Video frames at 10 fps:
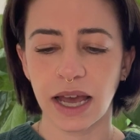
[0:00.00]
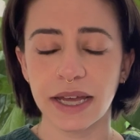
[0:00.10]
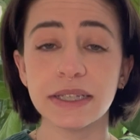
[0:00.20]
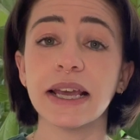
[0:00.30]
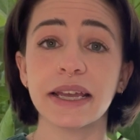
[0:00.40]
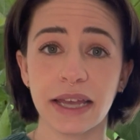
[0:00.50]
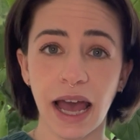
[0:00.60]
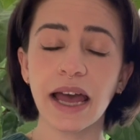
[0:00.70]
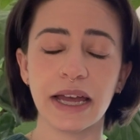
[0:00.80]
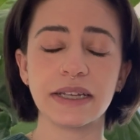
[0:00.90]
And it
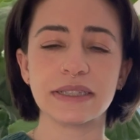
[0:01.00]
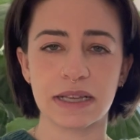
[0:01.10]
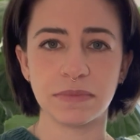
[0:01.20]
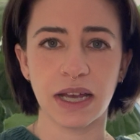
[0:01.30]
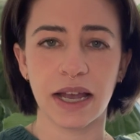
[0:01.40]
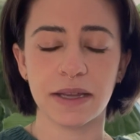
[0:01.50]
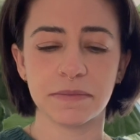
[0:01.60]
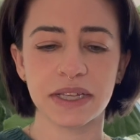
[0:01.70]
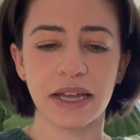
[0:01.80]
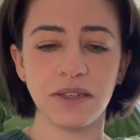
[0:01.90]
can
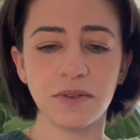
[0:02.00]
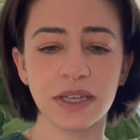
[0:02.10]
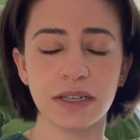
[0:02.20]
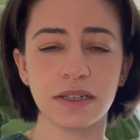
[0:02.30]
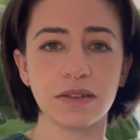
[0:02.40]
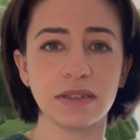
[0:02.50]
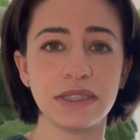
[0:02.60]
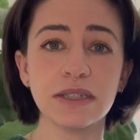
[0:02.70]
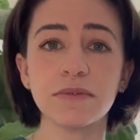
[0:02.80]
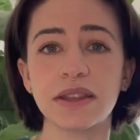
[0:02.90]
sometimes, and you can
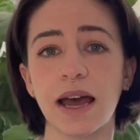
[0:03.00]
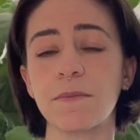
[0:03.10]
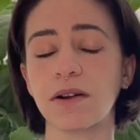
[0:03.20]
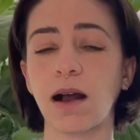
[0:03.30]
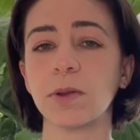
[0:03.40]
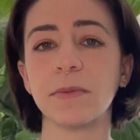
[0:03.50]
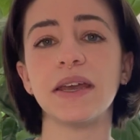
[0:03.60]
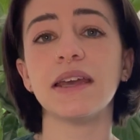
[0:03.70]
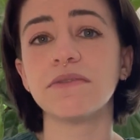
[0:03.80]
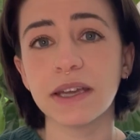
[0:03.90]
deal with that problem
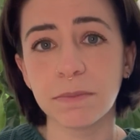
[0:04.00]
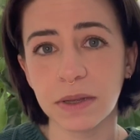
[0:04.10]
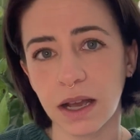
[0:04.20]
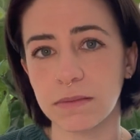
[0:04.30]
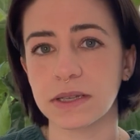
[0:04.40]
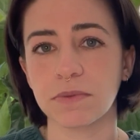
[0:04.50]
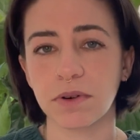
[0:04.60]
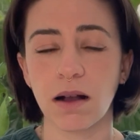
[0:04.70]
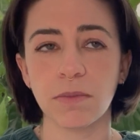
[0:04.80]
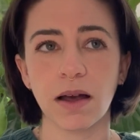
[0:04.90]
if it becomes a
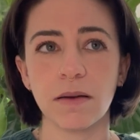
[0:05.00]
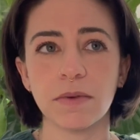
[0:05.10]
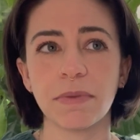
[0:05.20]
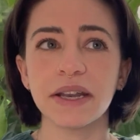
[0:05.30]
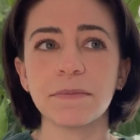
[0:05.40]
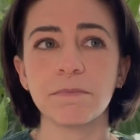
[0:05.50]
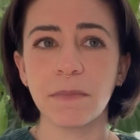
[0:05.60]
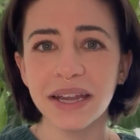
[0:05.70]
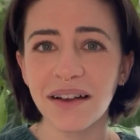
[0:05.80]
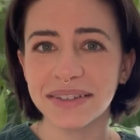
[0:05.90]
problem, but it
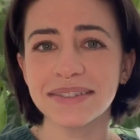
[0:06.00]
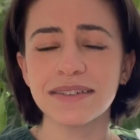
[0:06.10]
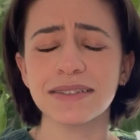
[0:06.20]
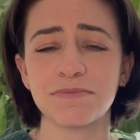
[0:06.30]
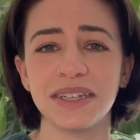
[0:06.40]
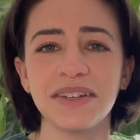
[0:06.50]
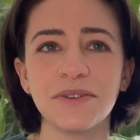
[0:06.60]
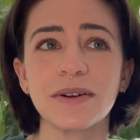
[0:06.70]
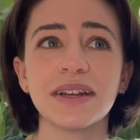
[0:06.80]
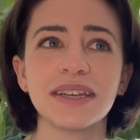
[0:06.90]
might also just mean
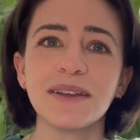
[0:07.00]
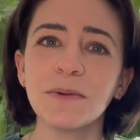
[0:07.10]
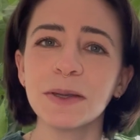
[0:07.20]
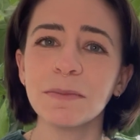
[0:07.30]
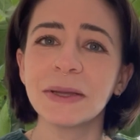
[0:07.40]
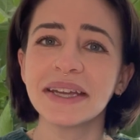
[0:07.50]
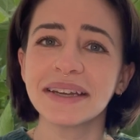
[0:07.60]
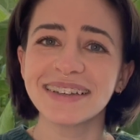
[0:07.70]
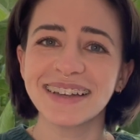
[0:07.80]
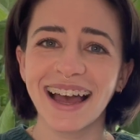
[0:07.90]
you're a human
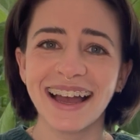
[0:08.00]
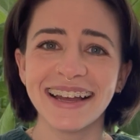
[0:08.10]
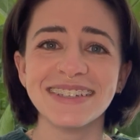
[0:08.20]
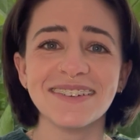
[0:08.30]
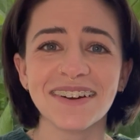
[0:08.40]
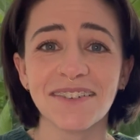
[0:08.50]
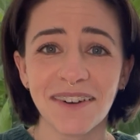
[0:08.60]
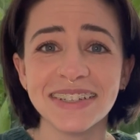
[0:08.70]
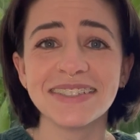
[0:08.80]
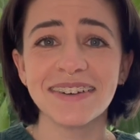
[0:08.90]
being and you're
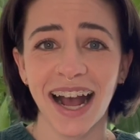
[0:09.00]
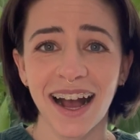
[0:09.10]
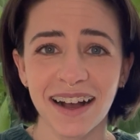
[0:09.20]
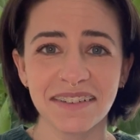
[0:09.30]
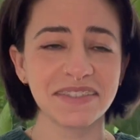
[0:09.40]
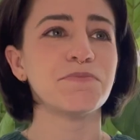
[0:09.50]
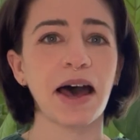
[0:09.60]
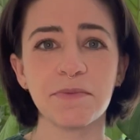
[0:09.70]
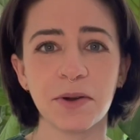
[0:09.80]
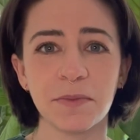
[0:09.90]
going to have
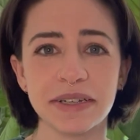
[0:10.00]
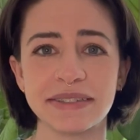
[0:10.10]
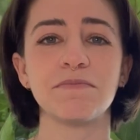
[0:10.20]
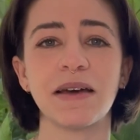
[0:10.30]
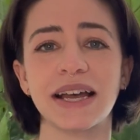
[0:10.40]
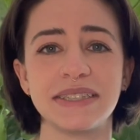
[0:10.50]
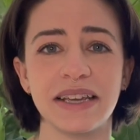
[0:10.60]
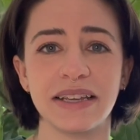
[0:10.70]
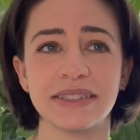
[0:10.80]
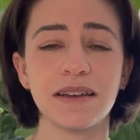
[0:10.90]
bad moments, bad days,